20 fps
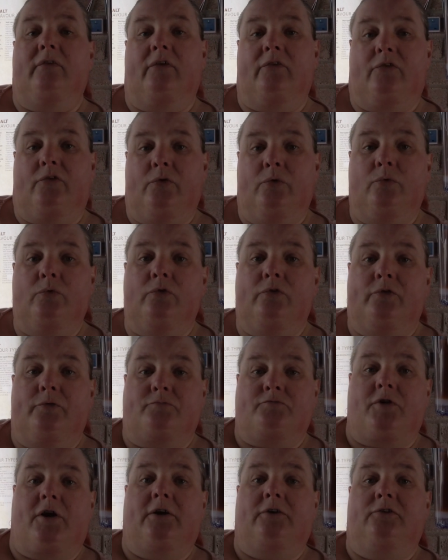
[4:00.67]
There's tools,
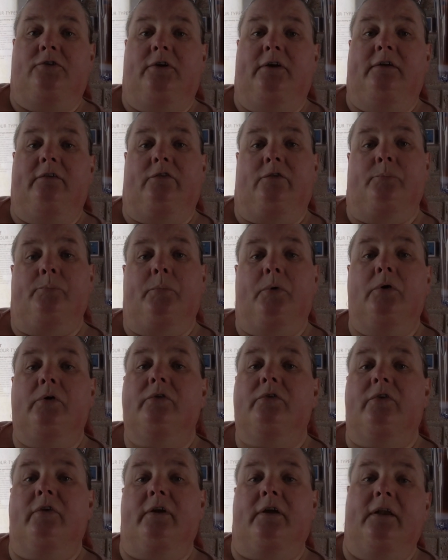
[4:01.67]
spreadsheets and
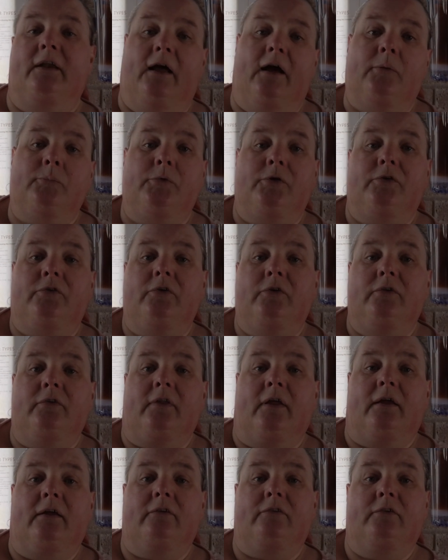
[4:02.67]
books that can help you do
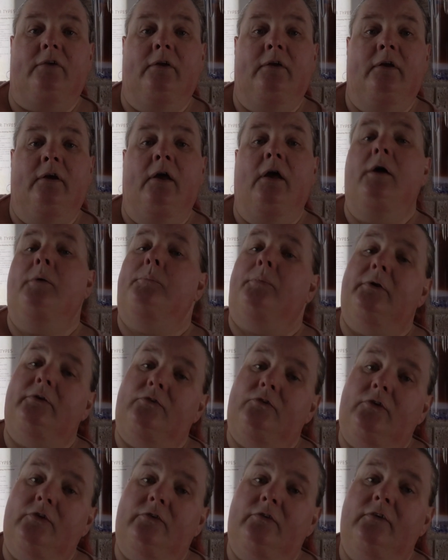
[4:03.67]
this, but
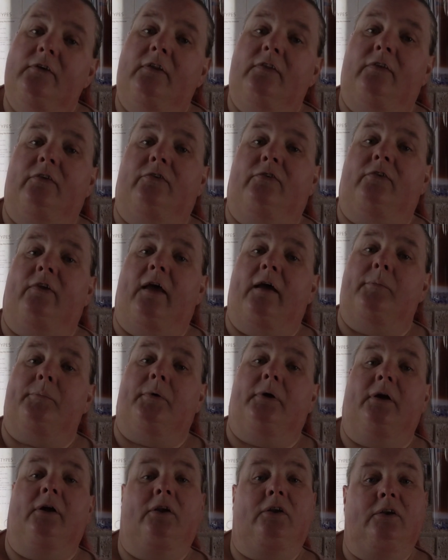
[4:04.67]
it's just another
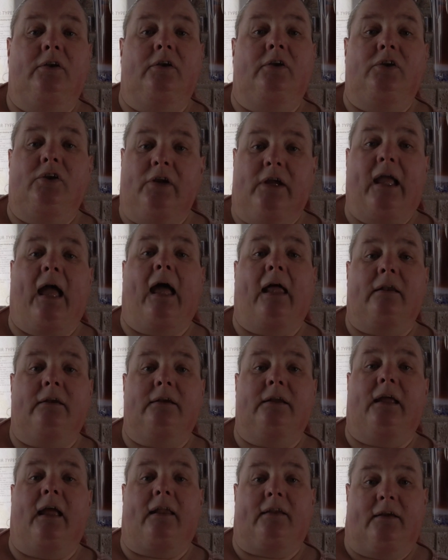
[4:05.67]
step, and you
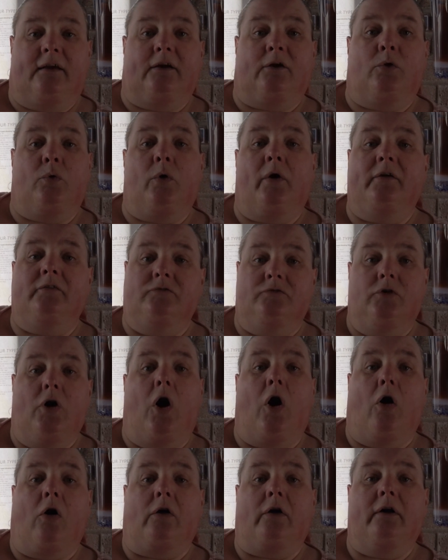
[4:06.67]
can get it quite
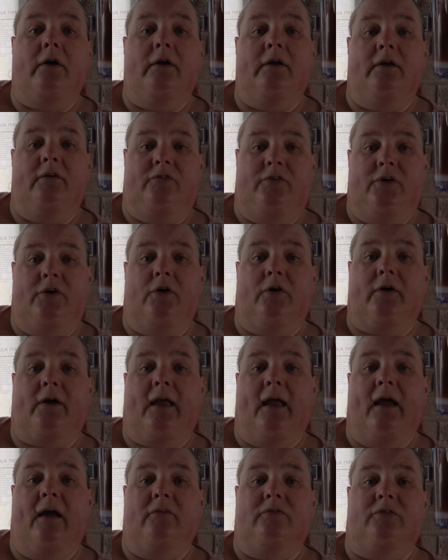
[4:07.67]
wrong if you're not
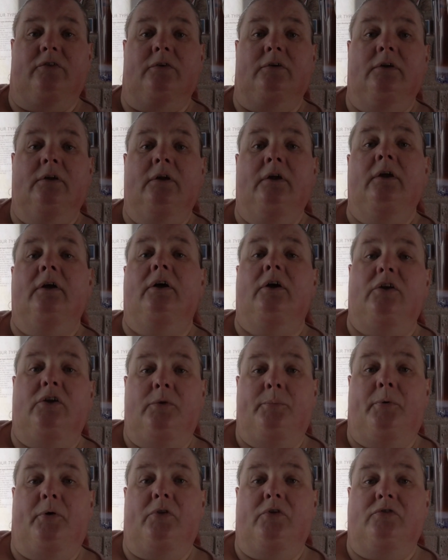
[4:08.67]
careful and
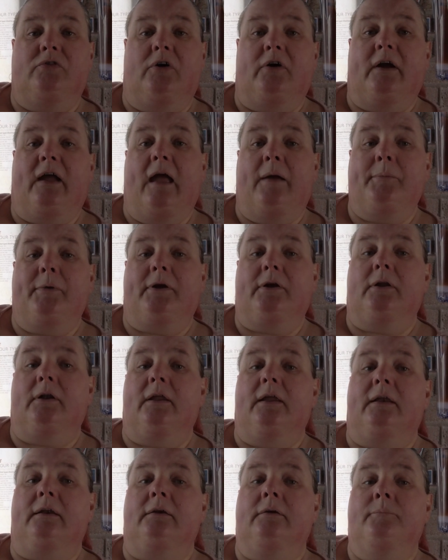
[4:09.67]
you put the wrong
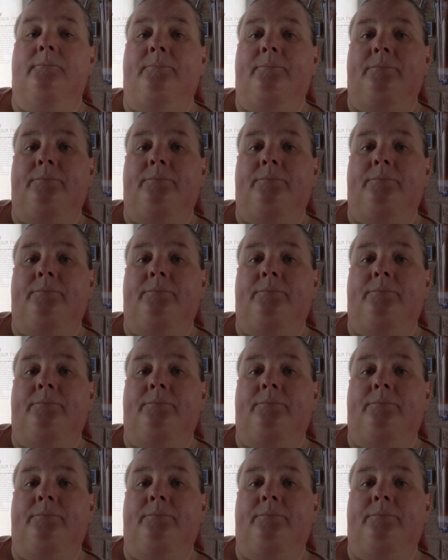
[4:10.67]
chemical in.